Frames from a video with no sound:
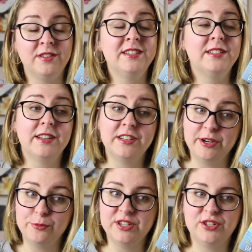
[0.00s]
This is a
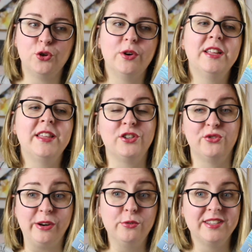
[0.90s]
contemporary story that
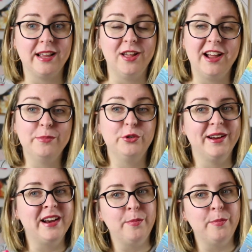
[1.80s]
straddles that line between